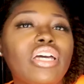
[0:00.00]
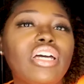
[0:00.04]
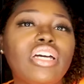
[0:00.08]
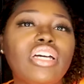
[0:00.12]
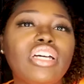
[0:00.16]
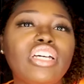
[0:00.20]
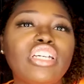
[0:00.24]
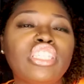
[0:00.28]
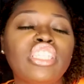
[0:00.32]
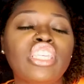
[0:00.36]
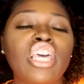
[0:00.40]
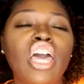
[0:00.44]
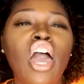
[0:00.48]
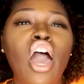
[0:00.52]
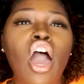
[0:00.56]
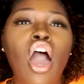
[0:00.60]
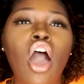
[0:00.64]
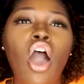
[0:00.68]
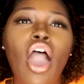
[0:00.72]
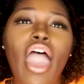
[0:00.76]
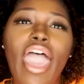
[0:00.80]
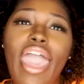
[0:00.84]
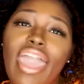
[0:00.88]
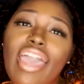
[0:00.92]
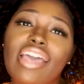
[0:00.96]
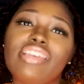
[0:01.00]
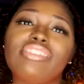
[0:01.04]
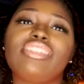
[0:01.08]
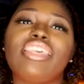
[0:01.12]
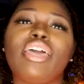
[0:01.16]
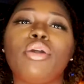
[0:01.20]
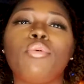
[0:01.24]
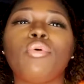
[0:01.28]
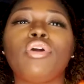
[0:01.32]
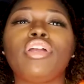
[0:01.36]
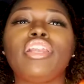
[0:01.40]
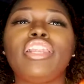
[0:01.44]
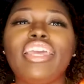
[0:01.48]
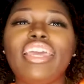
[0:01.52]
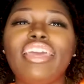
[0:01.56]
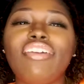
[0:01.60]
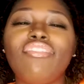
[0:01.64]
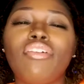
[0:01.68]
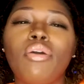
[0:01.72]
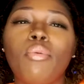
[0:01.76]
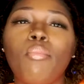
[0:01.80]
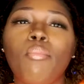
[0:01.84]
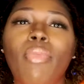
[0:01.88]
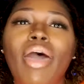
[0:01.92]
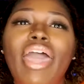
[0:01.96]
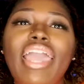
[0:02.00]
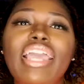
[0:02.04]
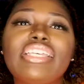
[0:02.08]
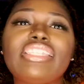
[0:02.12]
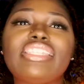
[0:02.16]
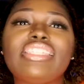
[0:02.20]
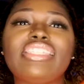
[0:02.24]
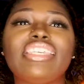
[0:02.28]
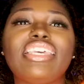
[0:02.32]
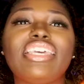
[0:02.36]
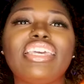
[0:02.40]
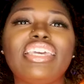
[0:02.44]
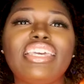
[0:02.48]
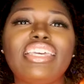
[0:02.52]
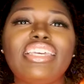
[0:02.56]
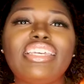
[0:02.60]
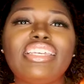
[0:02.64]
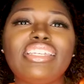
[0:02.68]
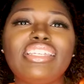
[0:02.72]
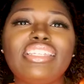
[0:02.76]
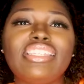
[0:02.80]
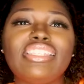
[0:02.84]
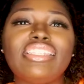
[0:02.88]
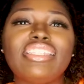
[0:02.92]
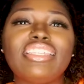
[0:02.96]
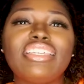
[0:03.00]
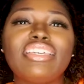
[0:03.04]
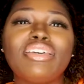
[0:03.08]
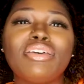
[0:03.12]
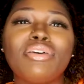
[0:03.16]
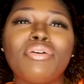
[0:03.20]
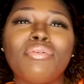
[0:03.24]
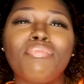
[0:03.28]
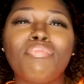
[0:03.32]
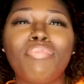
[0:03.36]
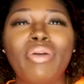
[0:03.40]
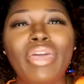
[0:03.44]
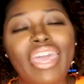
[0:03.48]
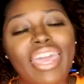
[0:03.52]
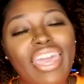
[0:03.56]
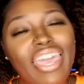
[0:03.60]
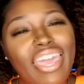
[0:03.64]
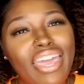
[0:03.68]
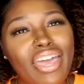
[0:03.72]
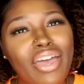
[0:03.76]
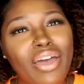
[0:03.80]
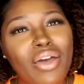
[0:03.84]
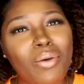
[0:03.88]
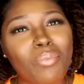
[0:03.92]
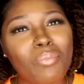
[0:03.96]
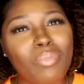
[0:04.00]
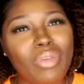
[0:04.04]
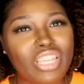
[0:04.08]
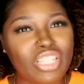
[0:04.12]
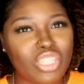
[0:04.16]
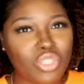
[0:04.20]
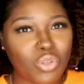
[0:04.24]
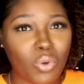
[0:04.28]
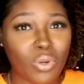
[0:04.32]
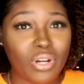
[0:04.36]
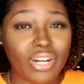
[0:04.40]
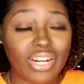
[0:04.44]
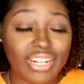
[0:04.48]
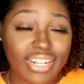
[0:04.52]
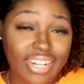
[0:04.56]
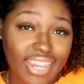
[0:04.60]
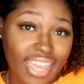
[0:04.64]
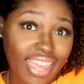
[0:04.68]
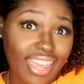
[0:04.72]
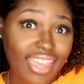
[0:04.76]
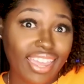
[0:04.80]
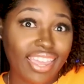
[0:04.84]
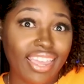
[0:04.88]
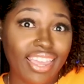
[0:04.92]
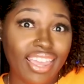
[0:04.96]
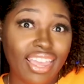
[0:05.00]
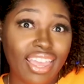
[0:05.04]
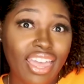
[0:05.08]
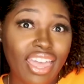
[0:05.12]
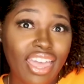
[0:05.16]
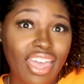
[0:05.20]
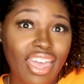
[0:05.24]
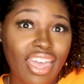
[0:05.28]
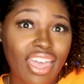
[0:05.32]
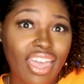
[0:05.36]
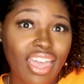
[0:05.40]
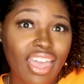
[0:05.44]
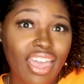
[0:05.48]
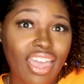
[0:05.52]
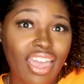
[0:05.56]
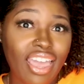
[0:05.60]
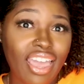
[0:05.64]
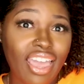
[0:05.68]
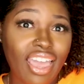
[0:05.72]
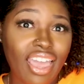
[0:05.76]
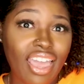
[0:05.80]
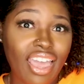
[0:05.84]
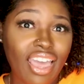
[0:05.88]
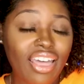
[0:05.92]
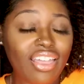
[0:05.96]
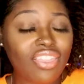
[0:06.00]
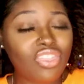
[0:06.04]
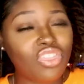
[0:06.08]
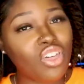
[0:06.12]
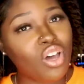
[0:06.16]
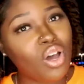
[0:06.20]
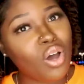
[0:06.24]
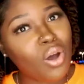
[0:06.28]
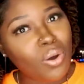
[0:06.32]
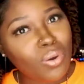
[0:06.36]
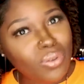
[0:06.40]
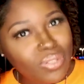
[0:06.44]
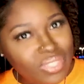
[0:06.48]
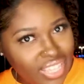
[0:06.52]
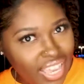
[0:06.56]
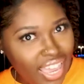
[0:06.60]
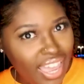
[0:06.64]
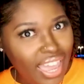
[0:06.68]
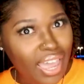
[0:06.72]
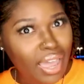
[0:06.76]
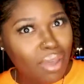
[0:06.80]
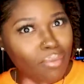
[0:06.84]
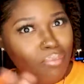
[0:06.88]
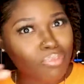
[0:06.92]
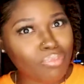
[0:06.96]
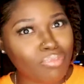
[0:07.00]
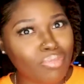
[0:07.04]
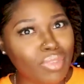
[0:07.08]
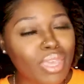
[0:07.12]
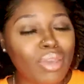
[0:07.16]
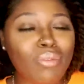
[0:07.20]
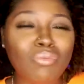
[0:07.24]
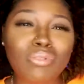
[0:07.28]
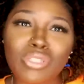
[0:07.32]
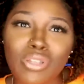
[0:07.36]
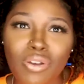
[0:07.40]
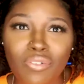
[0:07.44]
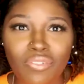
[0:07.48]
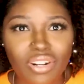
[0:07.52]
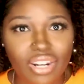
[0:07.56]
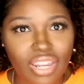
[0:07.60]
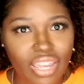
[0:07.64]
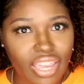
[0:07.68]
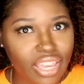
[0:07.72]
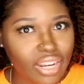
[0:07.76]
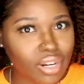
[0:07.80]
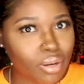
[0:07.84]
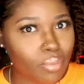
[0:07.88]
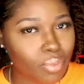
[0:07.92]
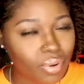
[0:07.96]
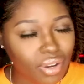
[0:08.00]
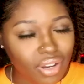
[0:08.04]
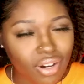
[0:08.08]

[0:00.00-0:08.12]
because as they were leaving, Mike sees Pam is on a date. The whole time he was over there at the